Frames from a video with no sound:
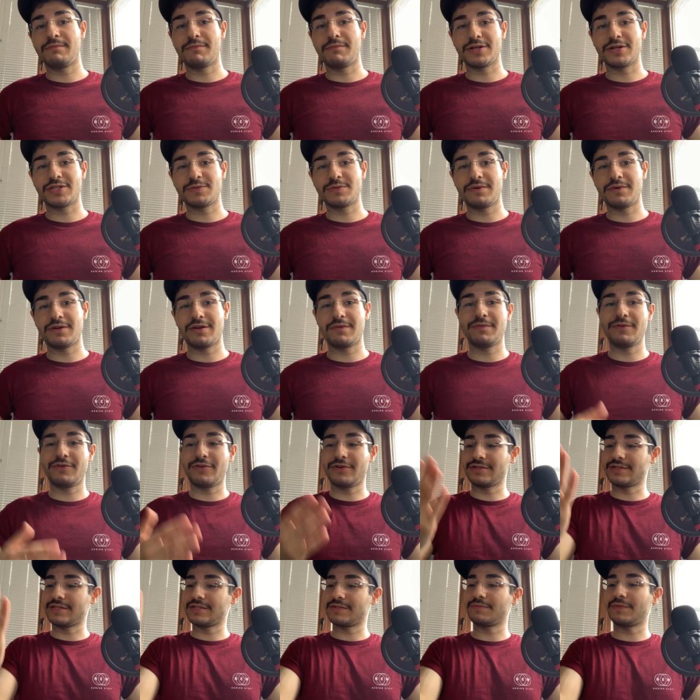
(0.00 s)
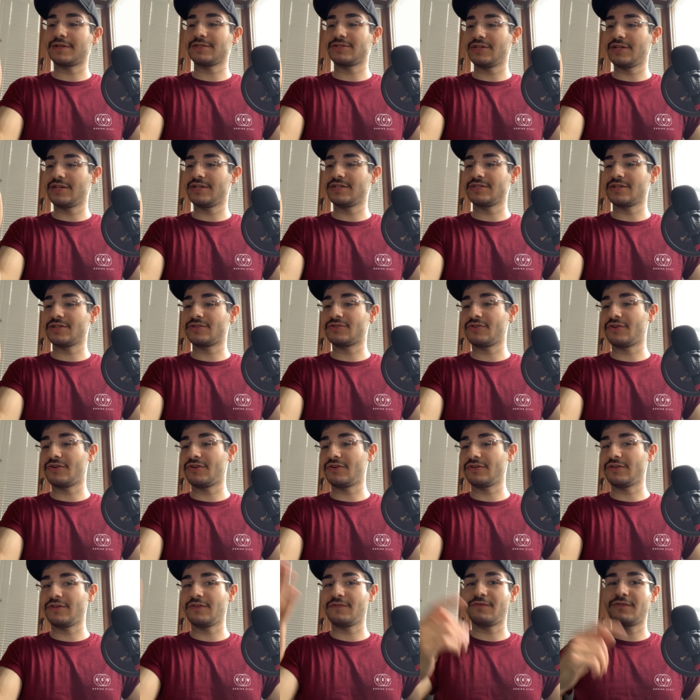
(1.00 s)
much better, because it's much easier to
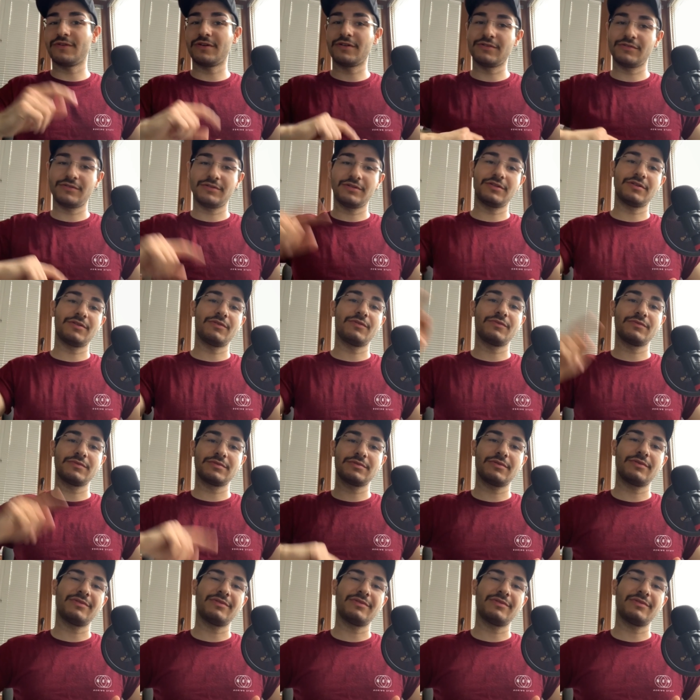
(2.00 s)
unlock your phone, you know.